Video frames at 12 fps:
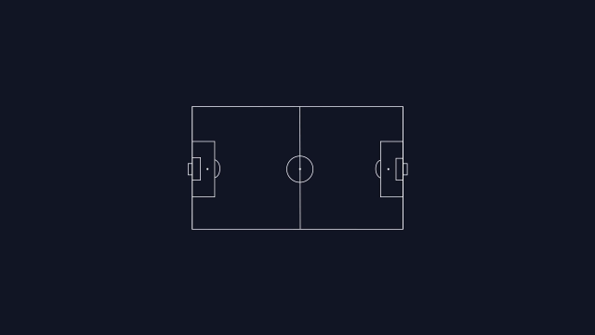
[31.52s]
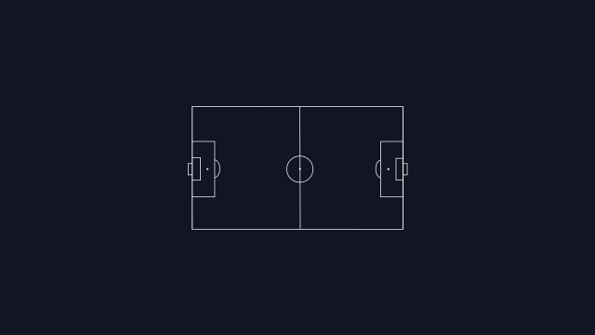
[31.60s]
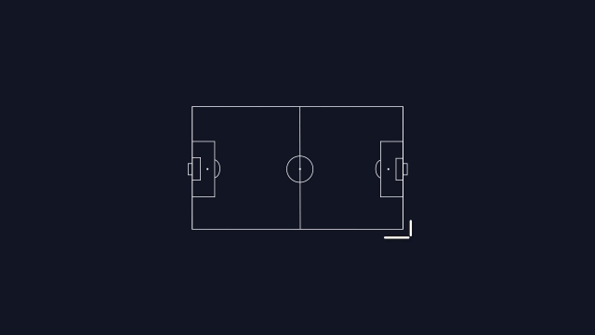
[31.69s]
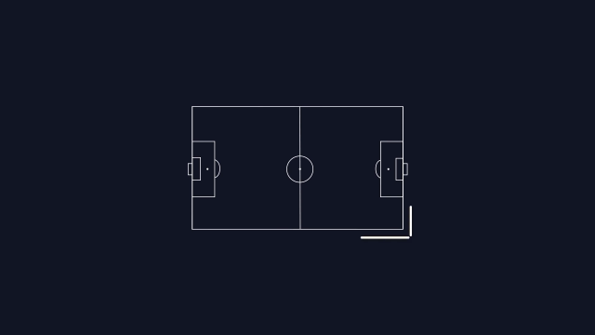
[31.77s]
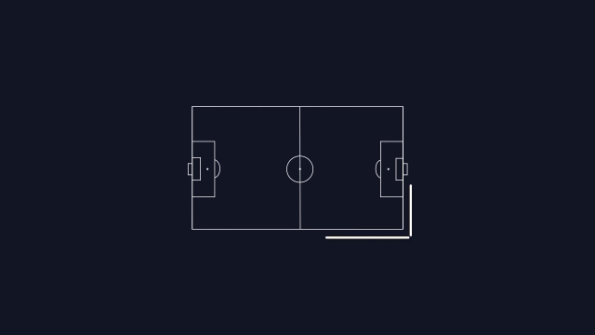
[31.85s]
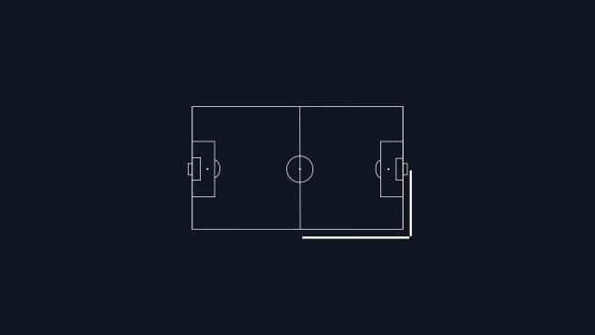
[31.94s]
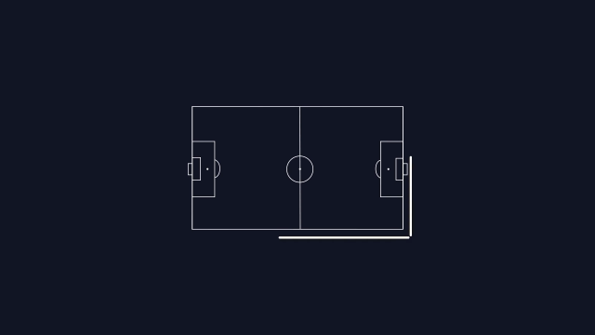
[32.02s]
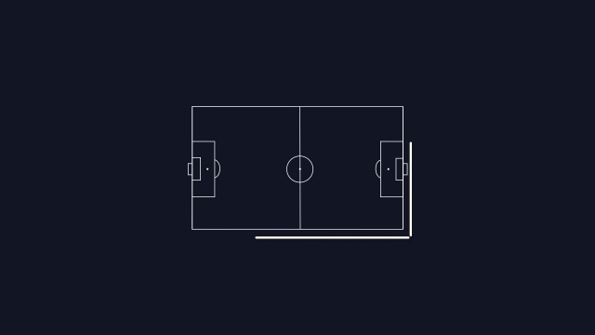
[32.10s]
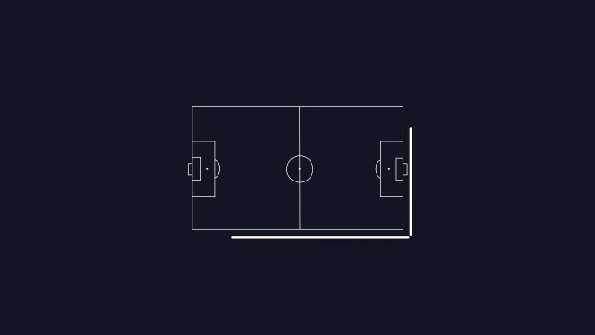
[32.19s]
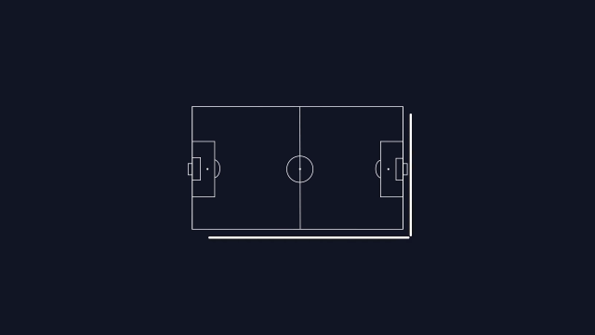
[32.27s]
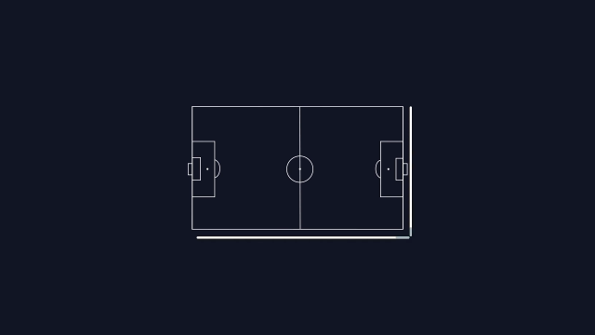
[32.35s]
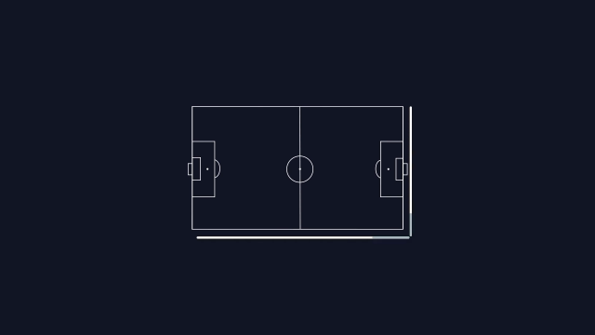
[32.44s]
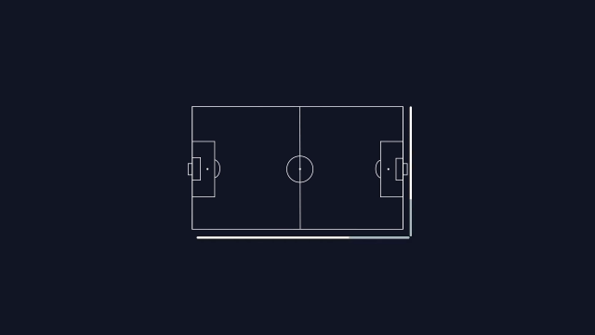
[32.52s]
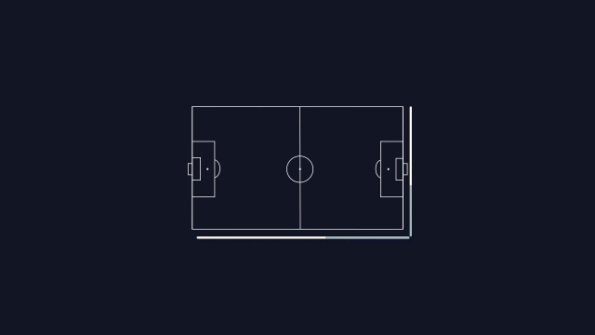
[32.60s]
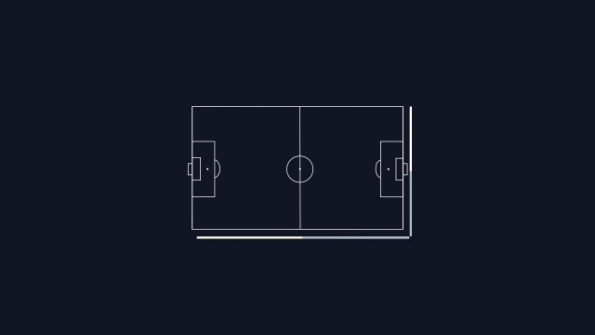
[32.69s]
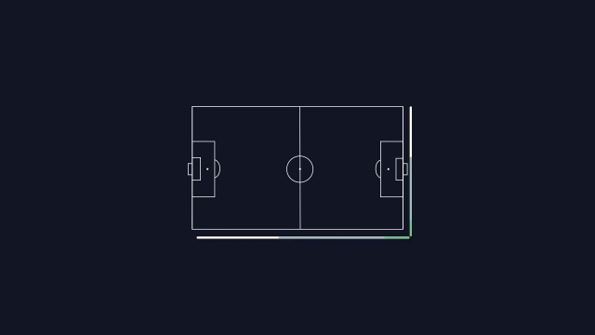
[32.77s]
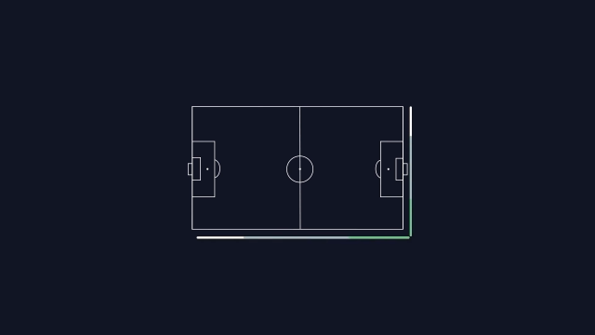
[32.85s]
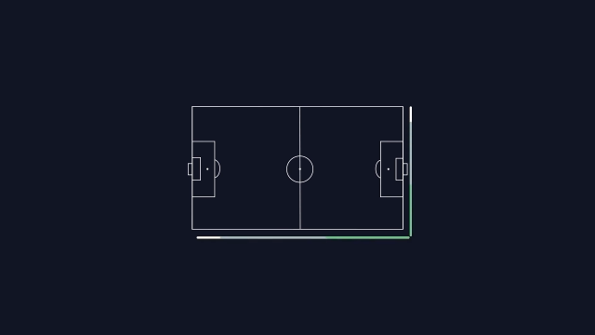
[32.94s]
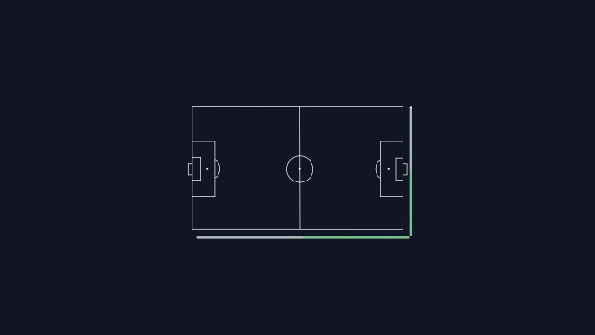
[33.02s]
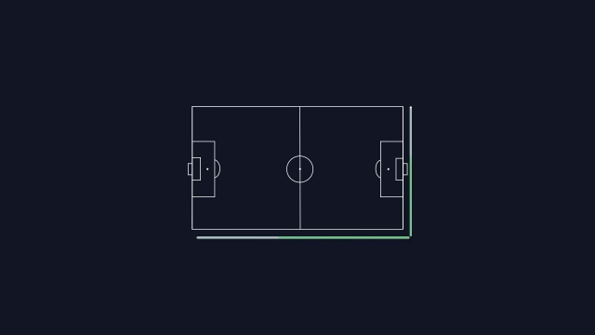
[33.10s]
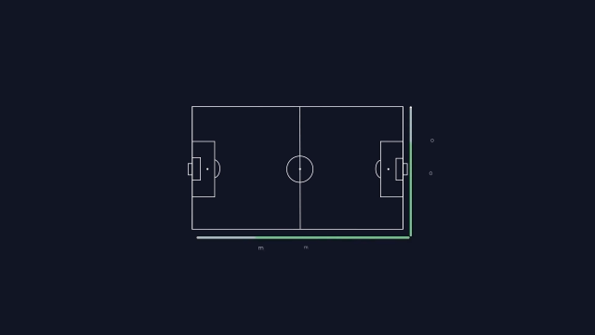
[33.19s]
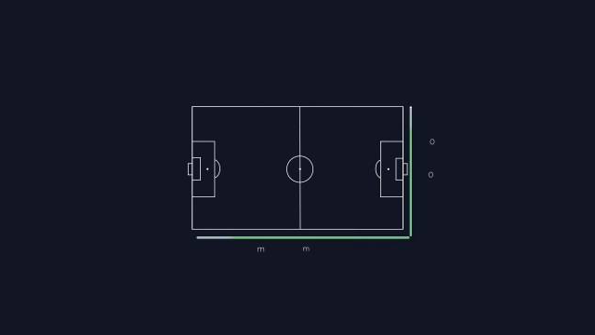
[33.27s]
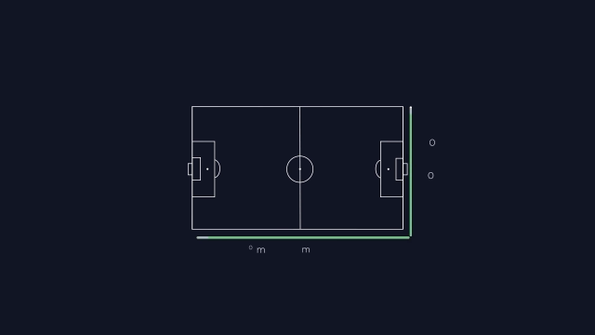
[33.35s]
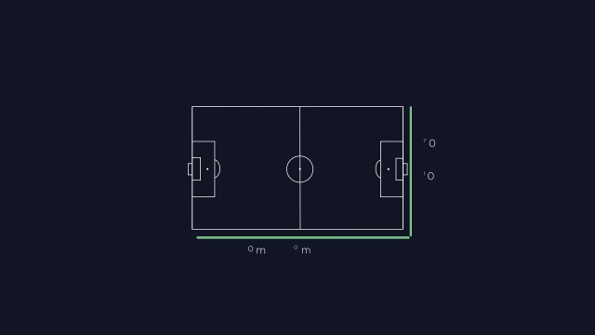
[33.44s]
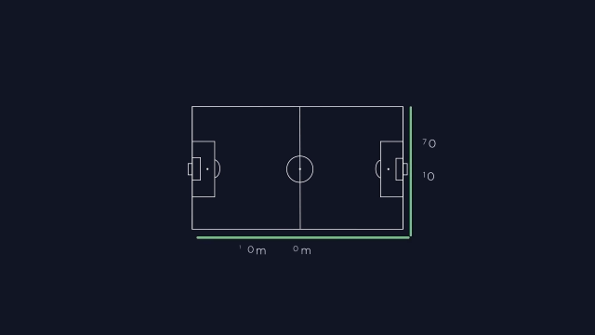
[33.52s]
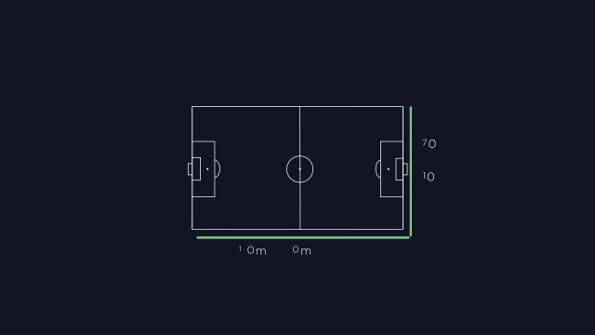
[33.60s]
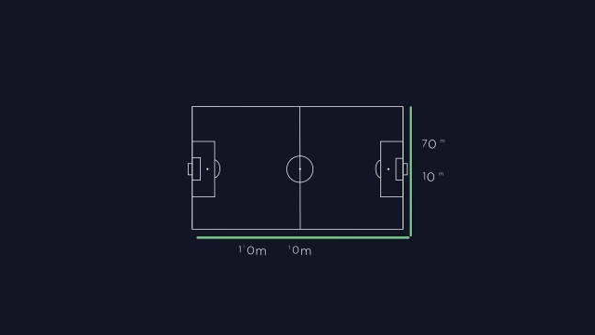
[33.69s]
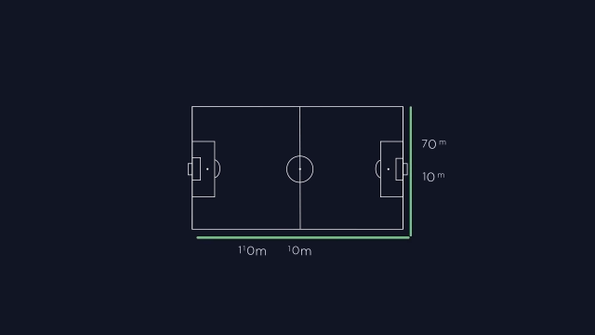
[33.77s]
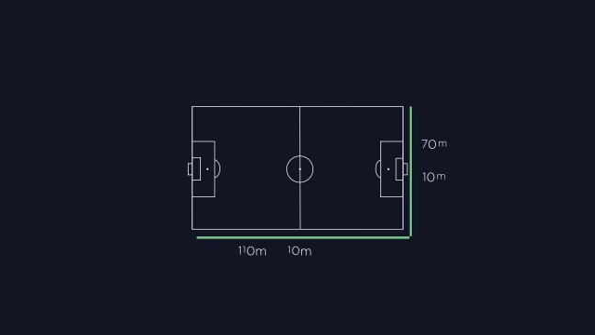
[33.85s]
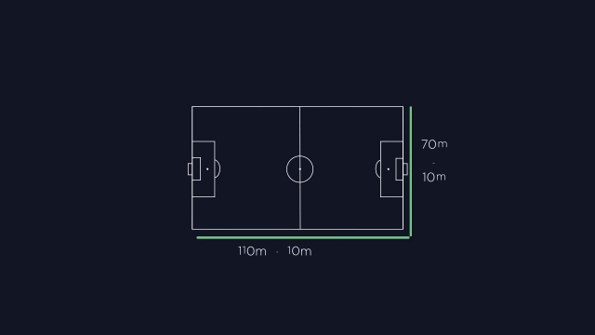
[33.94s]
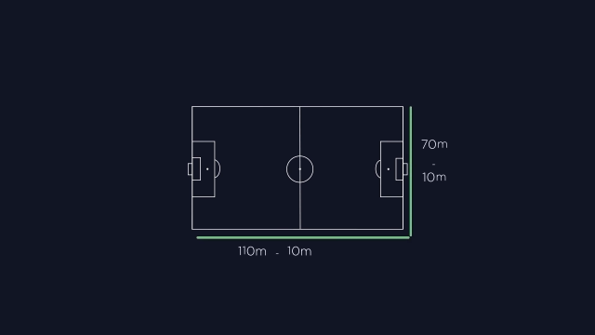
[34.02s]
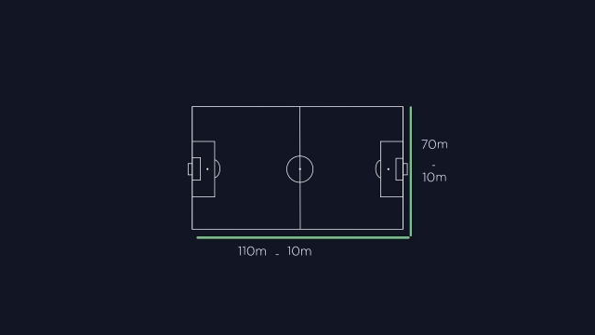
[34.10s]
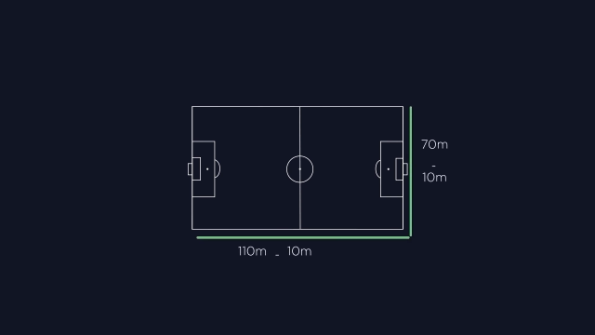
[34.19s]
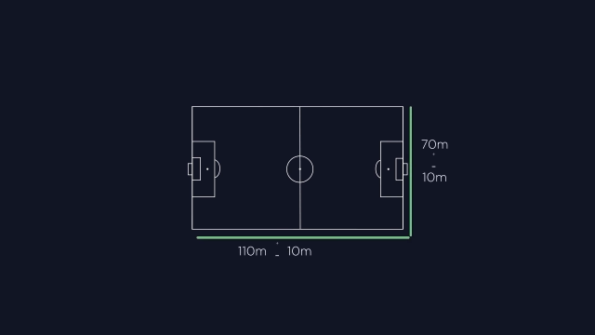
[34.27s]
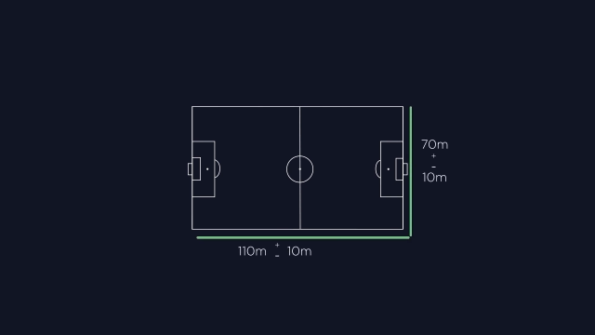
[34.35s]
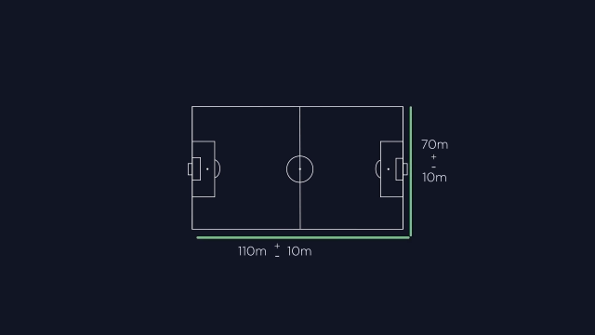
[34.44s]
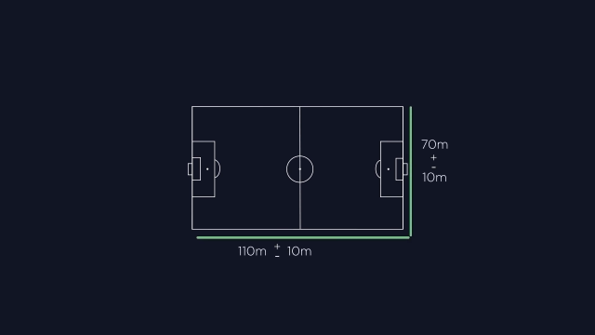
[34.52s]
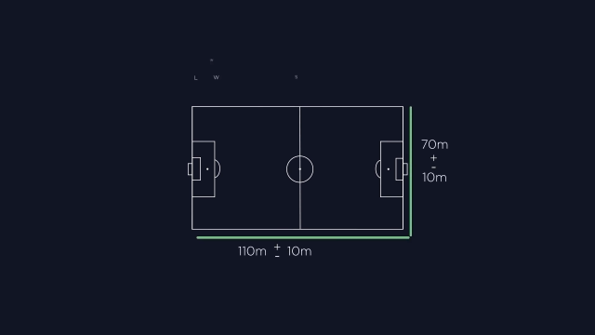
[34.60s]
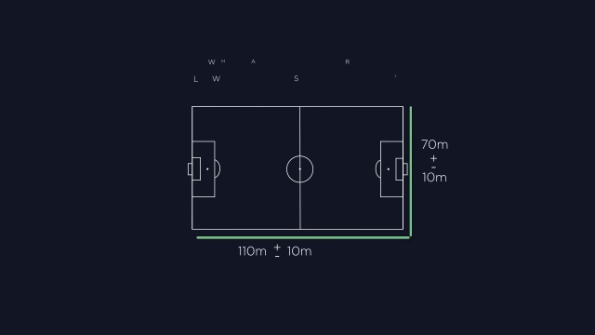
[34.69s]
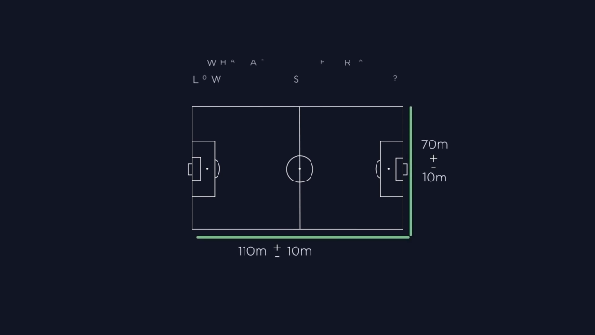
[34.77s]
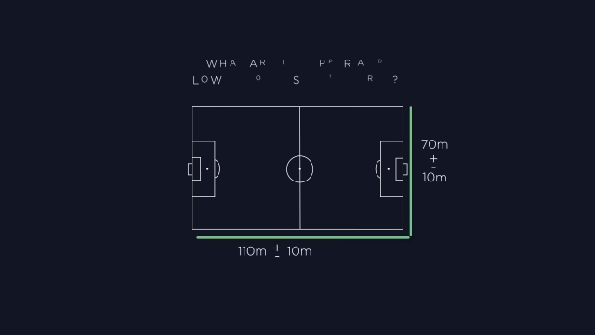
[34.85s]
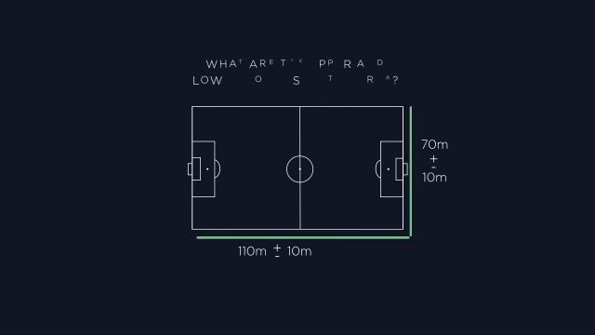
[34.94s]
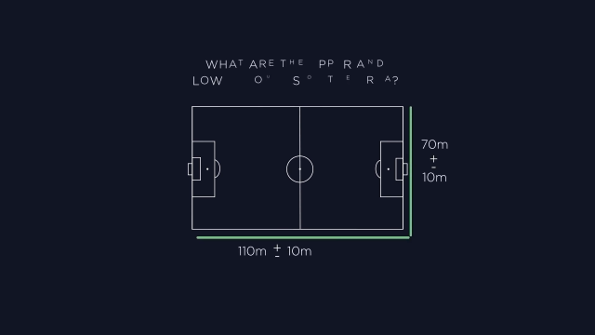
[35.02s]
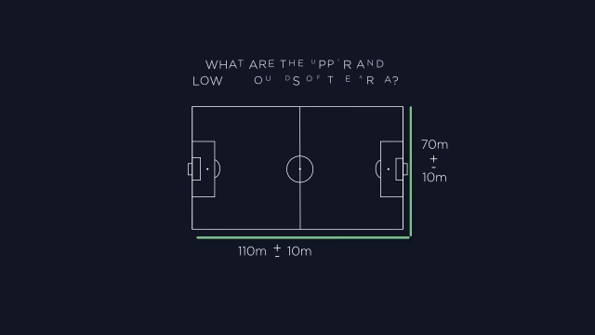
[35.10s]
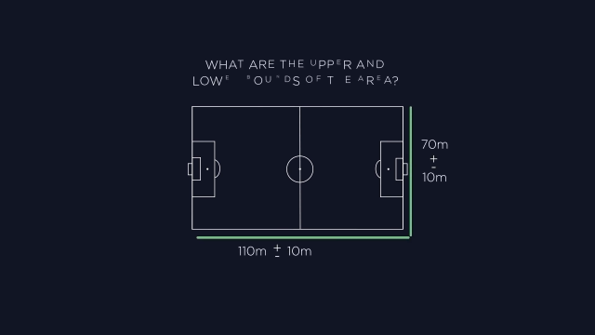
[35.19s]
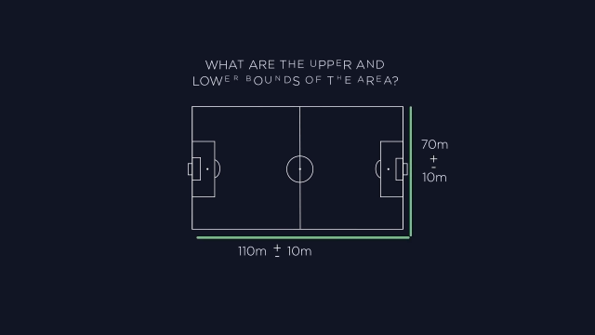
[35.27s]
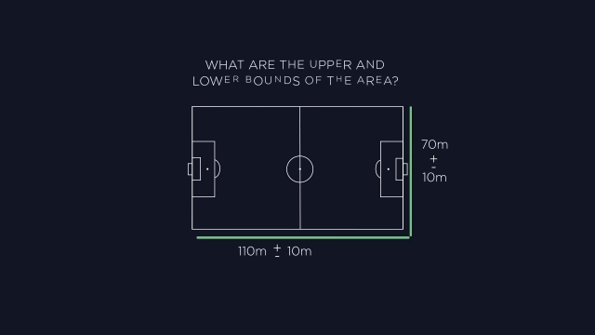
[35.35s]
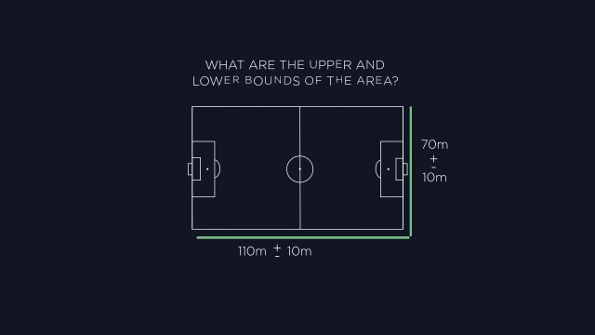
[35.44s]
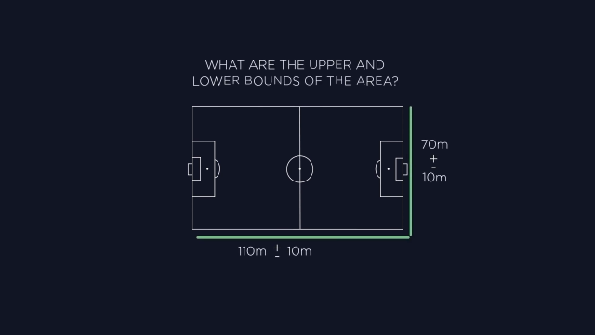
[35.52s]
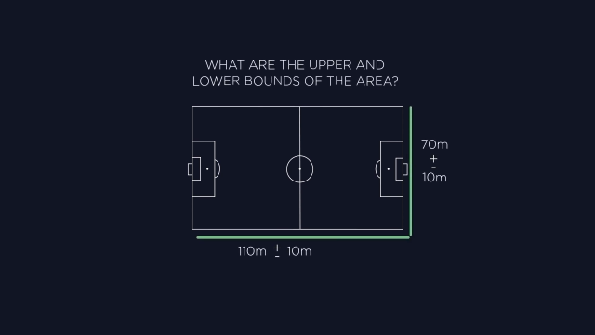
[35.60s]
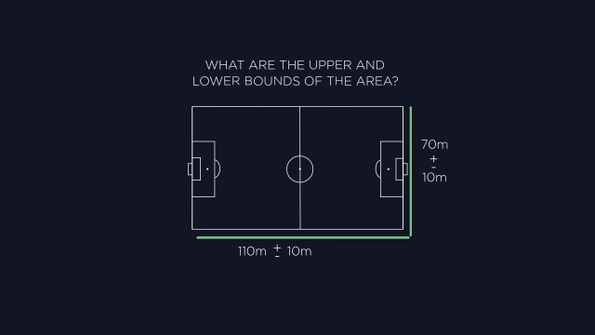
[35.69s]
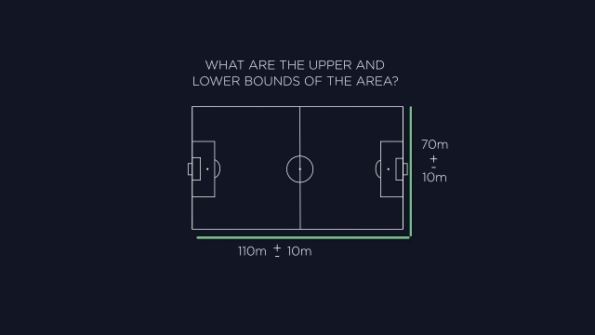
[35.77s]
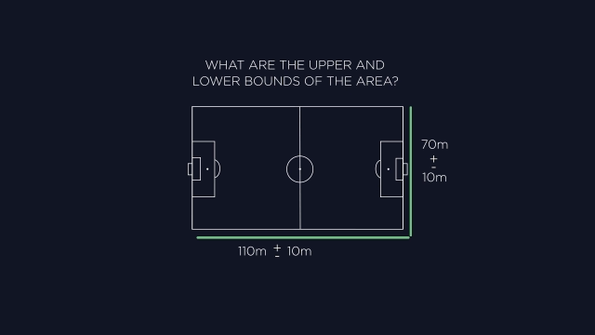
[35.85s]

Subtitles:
[unreadable: no face in view]